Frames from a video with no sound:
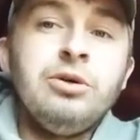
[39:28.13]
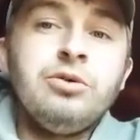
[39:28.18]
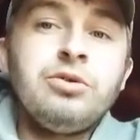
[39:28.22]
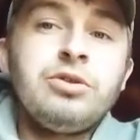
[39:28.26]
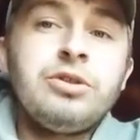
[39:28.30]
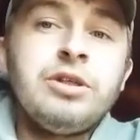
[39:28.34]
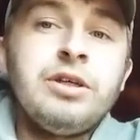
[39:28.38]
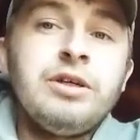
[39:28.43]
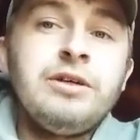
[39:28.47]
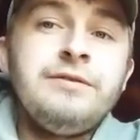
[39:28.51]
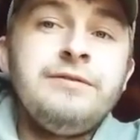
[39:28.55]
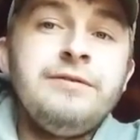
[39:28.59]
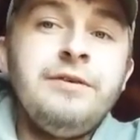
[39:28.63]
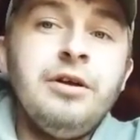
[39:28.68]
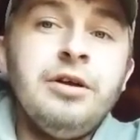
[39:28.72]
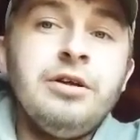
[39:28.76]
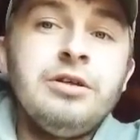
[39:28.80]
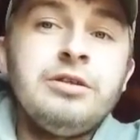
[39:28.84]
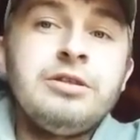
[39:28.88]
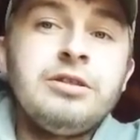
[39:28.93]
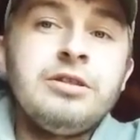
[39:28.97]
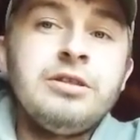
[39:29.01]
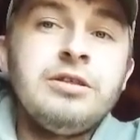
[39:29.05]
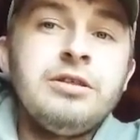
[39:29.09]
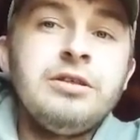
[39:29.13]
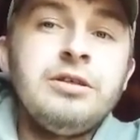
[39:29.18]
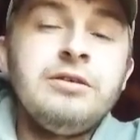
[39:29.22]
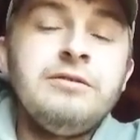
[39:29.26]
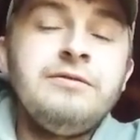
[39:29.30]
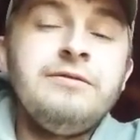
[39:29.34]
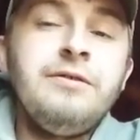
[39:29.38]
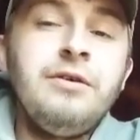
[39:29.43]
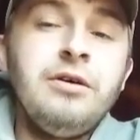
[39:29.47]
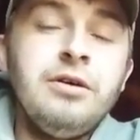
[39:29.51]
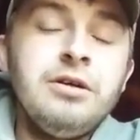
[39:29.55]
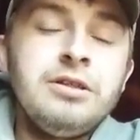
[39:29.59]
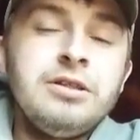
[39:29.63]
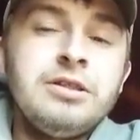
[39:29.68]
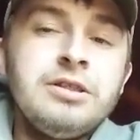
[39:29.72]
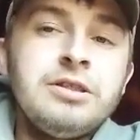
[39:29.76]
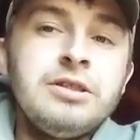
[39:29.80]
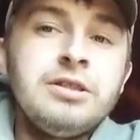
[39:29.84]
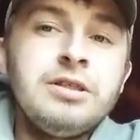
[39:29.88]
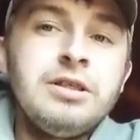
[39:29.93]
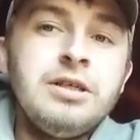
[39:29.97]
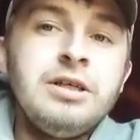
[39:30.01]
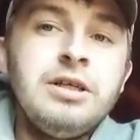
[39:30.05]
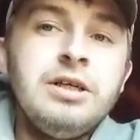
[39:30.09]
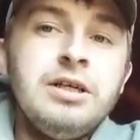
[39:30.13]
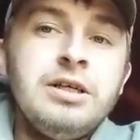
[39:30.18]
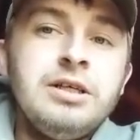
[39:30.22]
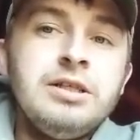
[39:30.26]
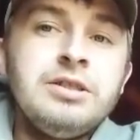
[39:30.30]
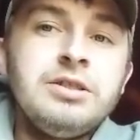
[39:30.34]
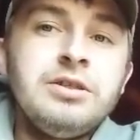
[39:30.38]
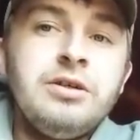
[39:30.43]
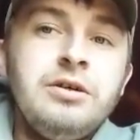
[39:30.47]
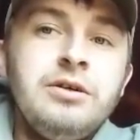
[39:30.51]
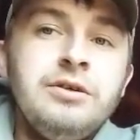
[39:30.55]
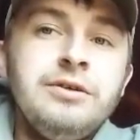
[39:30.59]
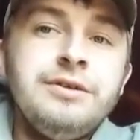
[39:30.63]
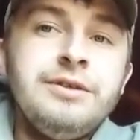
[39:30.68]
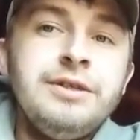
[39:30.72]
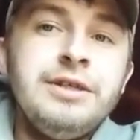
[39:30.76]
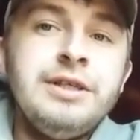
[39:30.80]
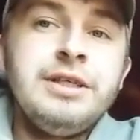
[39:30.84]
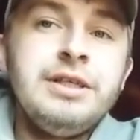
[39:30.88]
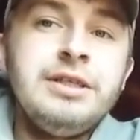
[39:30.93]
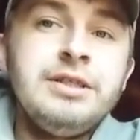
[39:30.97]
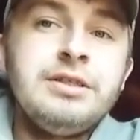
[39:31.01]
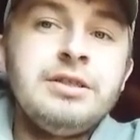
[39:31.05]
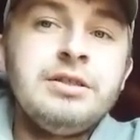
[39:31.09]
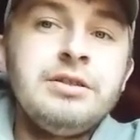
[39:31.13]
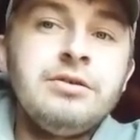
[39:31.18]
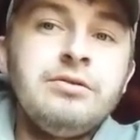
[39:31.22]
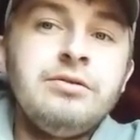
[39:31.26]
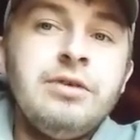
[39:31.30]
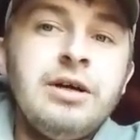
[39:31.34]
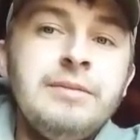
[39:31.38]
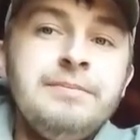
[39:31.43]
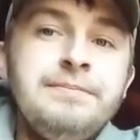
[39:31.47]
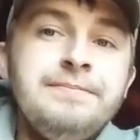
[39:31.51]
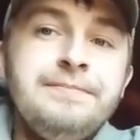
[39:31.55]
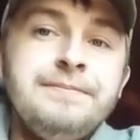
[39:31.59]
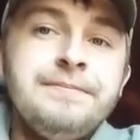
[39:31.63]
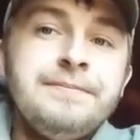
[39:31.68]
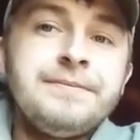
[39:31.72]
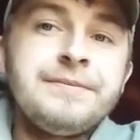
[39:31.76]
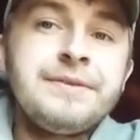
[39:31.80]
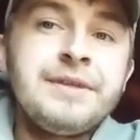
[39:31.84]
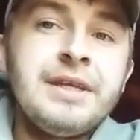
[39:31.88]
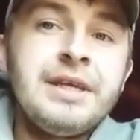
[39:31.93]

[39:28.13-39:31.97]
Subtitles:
Also follow us on Instagram